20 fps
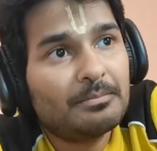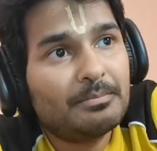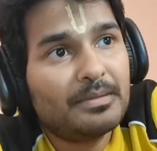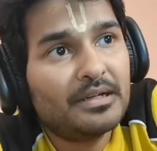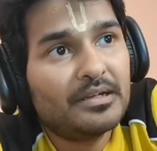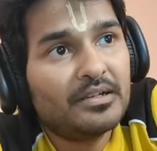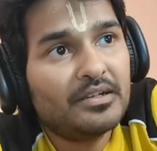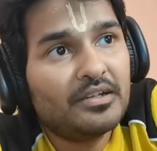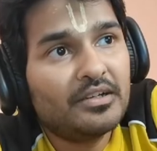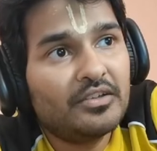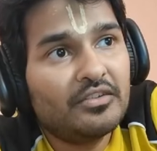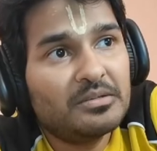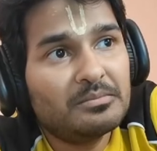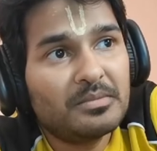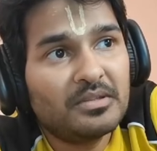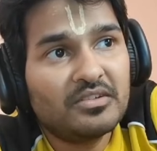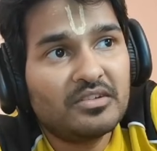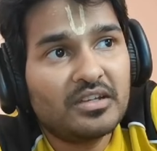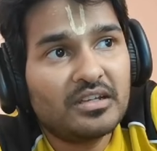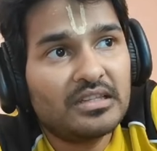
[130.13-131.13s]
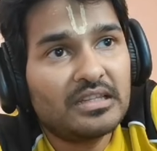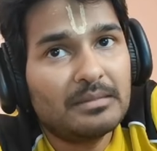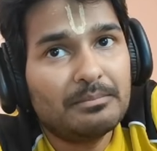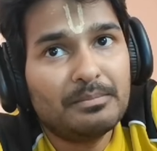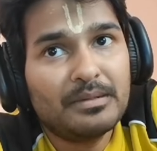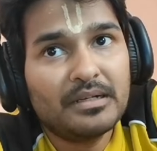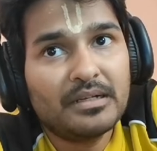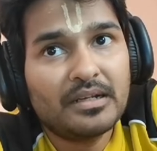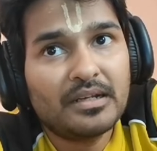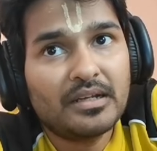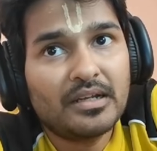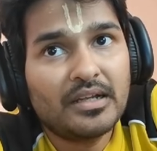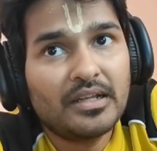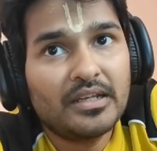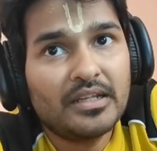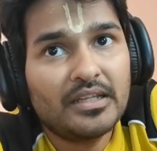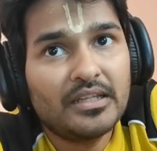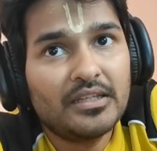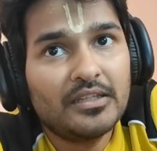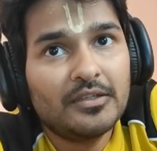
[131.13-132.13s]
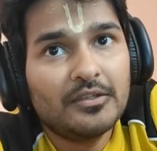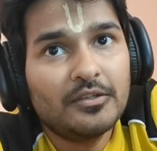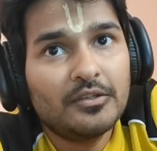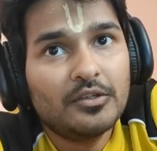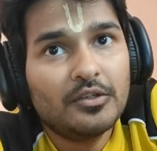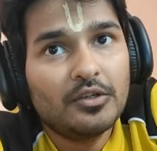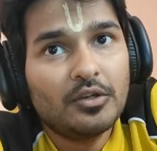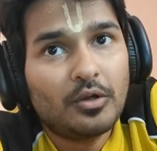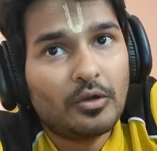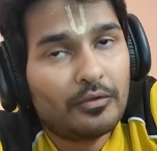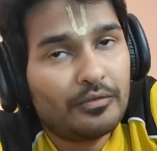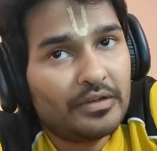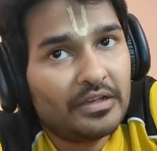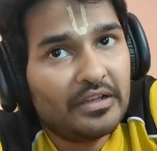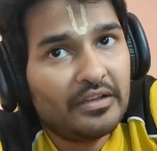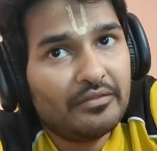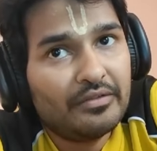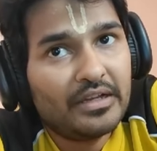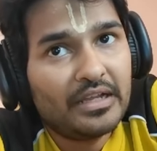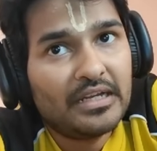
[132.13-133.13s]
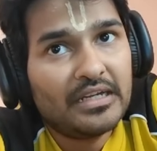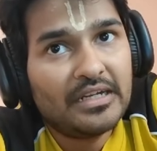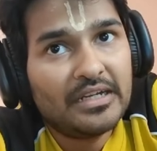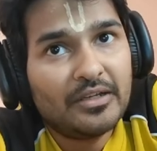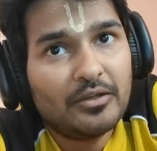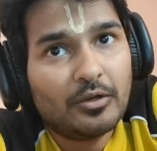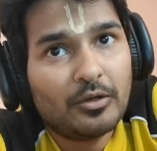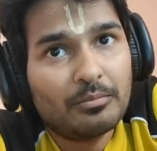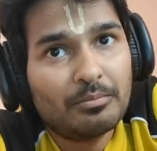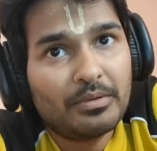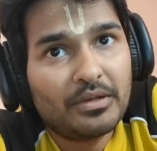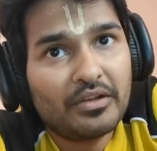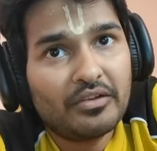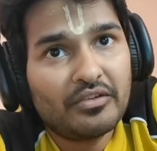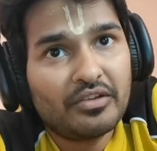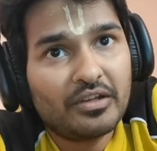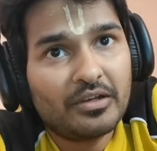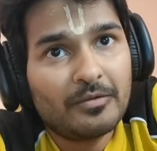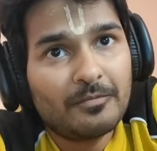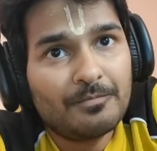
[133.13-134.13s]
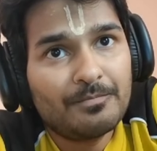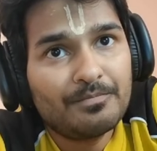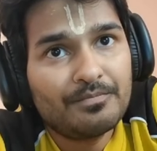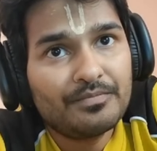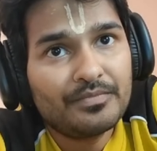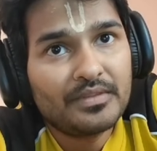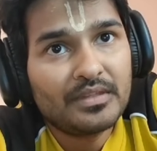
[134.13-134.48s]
Pankaj and Mr. Deepak Rangani of Dev Realty Corporation